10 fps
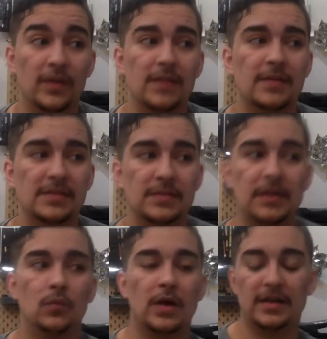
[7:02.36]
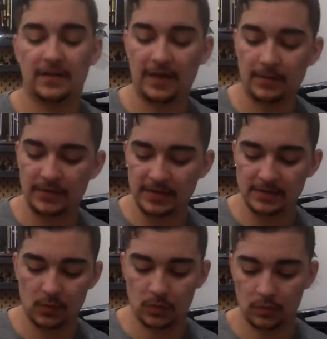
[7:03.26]
that meant to me and why I did that. But that's
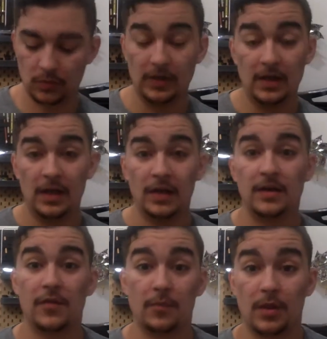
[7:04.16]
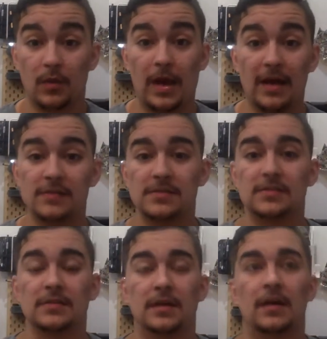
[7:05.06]
another ball of wax.
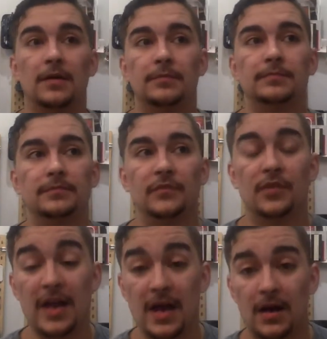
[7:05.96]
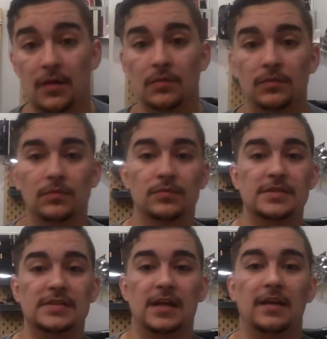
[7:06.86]
For now, we'll
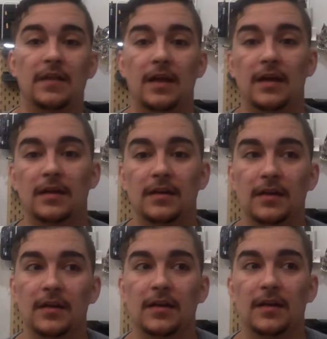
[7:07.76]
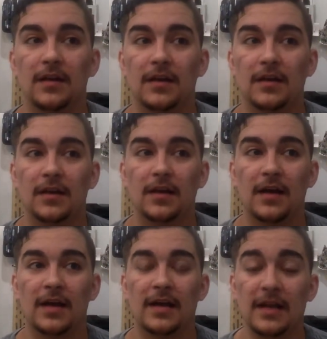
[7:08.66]
just say that
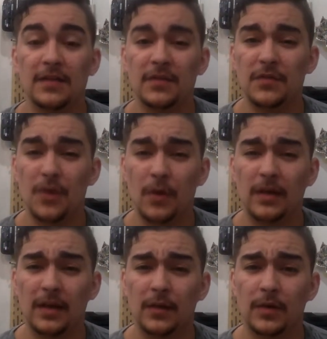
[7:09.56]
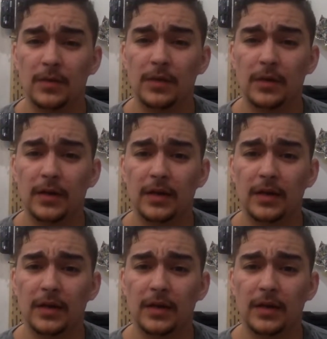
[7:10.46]
I kind of have no idea what I'm doing.